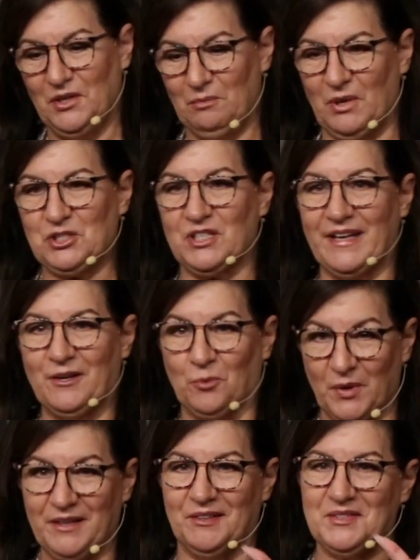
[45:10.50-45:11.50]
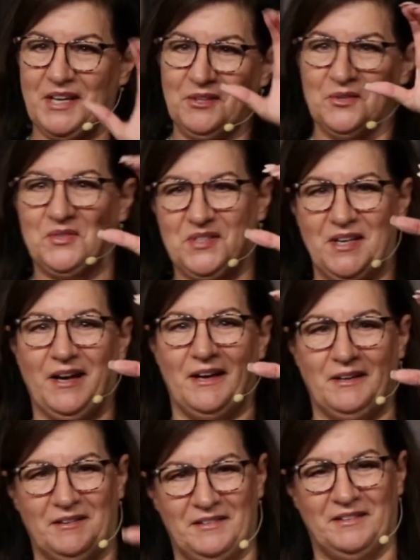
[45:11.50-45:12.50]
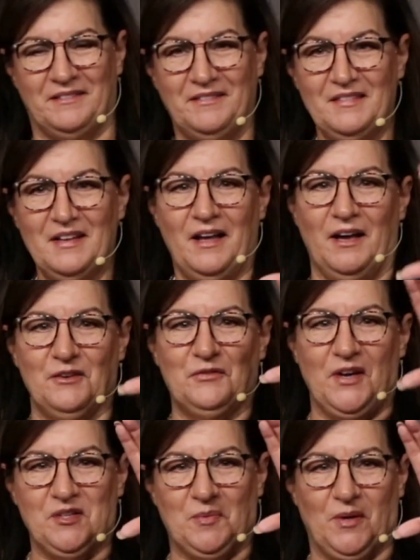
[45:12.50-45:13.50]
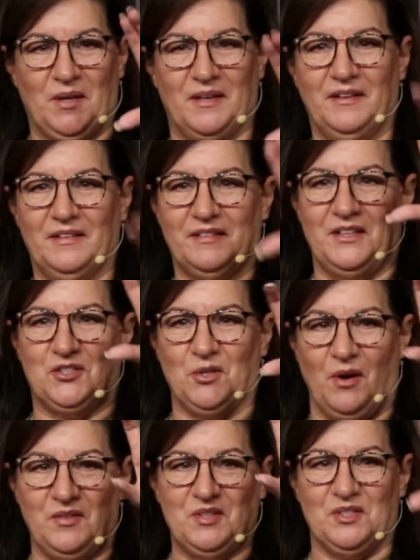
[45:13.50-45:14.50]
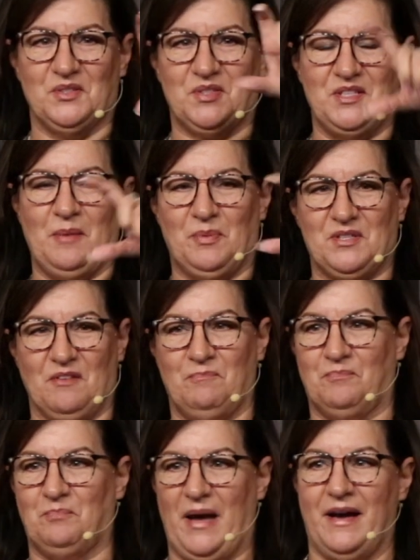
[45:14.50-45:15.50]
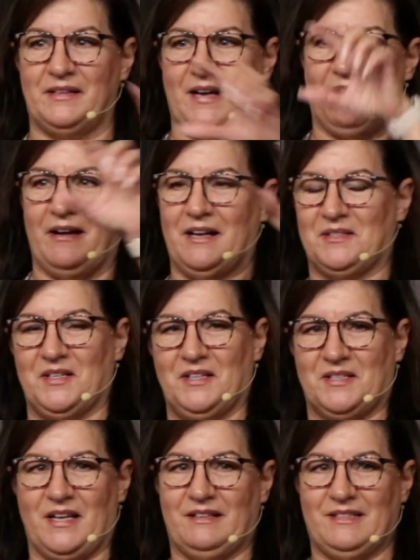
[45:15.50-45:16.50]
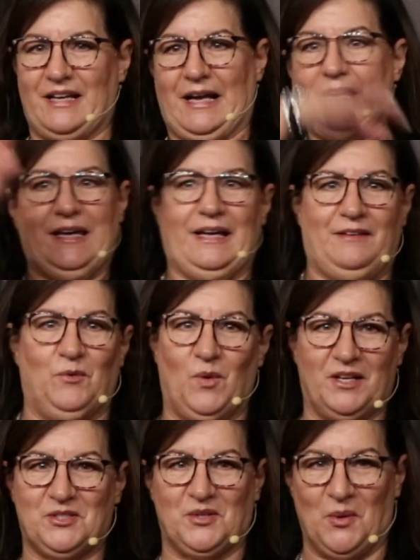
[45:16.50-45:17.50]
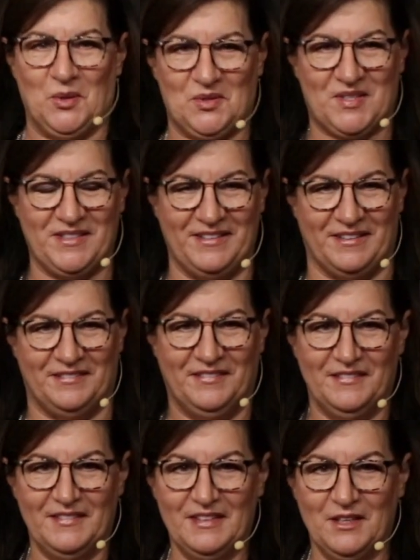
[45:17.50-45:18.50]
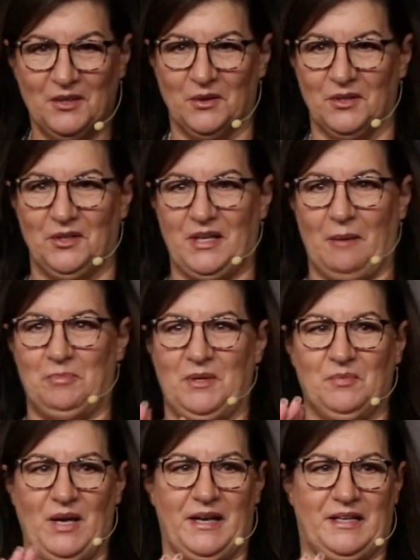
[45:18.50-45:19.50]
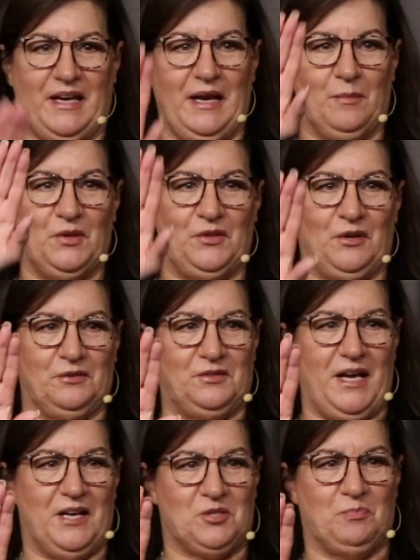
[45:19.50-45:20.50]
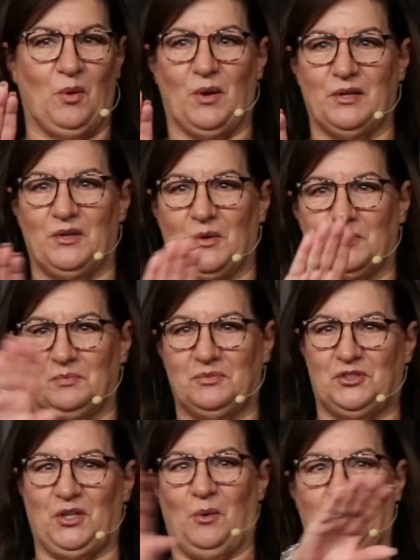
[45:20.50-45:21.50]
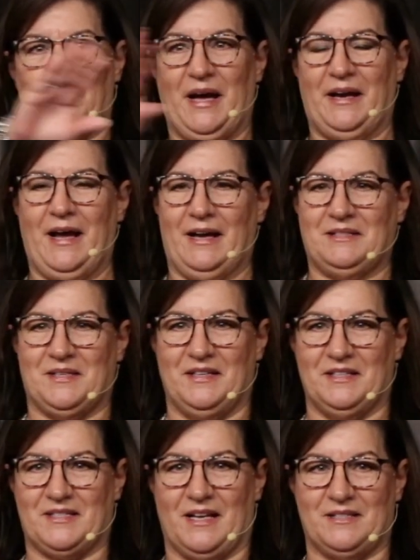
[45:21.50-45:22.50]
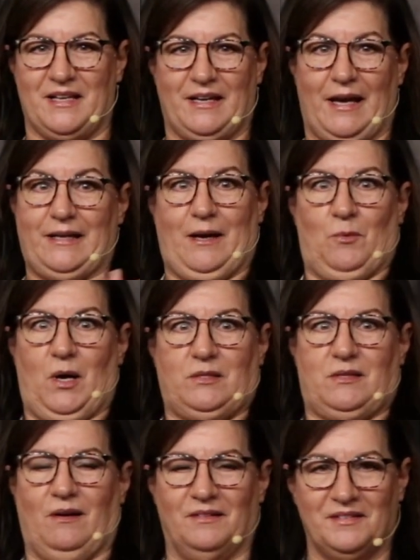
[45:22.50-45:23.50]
Much like reels that you'll see on Facebook. They show all these little snippets of bad car accidents. I can't even watch those. Or you got people got a camera in their dashboard and they're showing bad accidents. I was like, I can't watch them.